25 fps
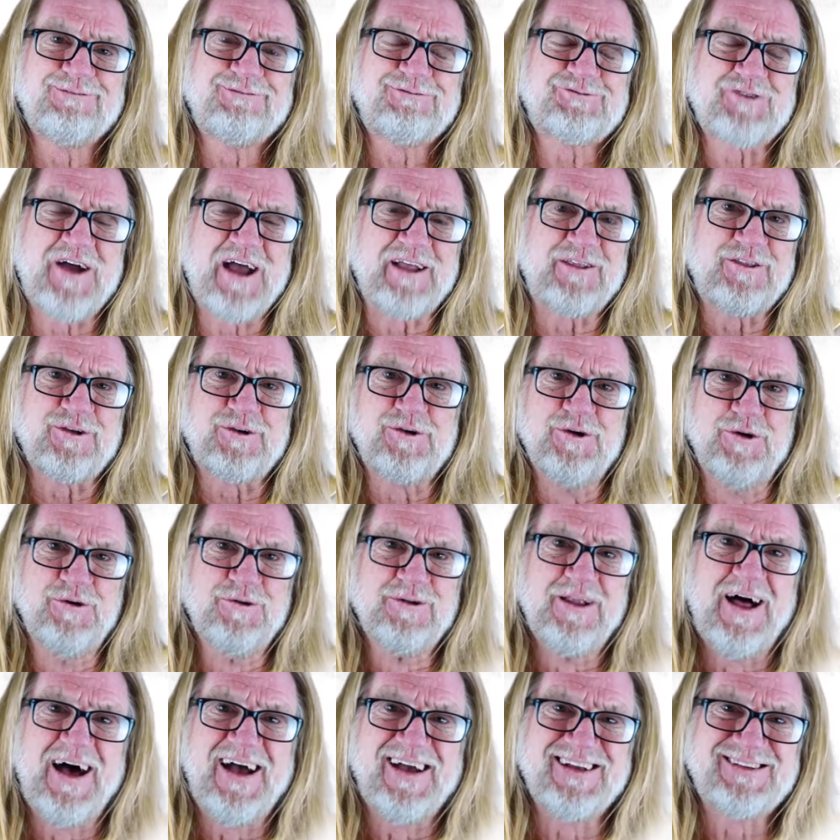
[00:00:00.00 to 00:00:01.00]
drank the
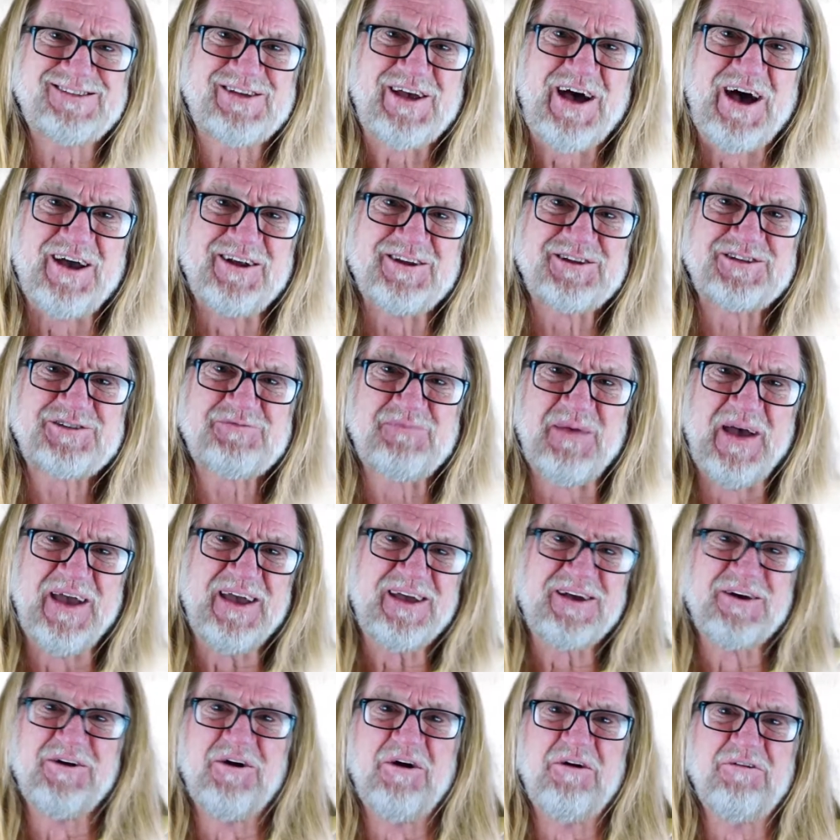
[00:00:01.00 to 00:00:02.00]
kool-aid so to
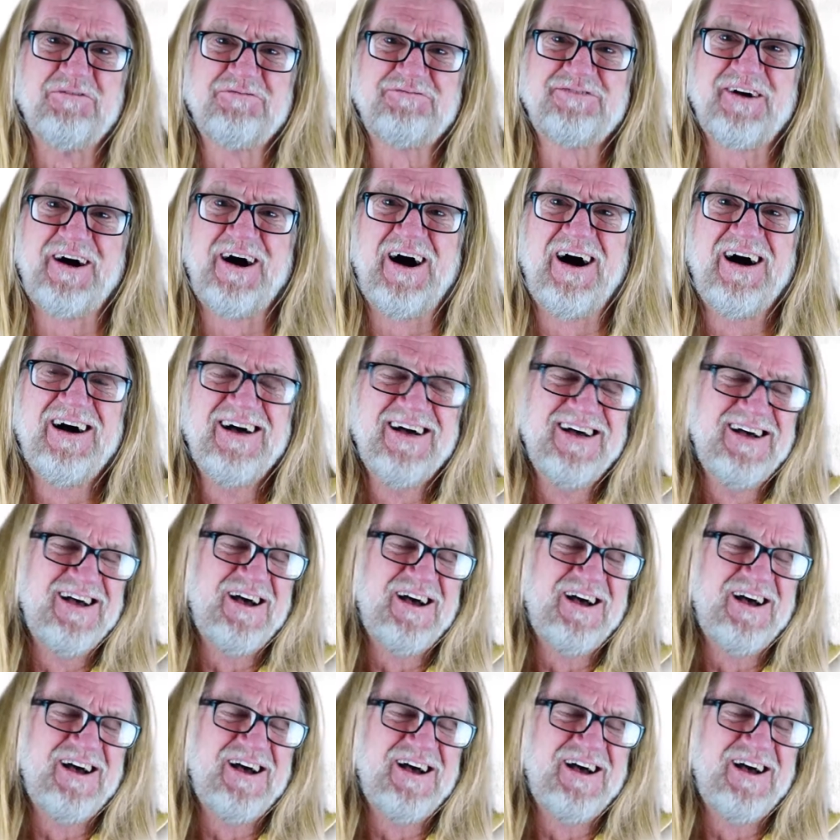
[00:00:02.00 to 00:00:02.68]
speak of uh,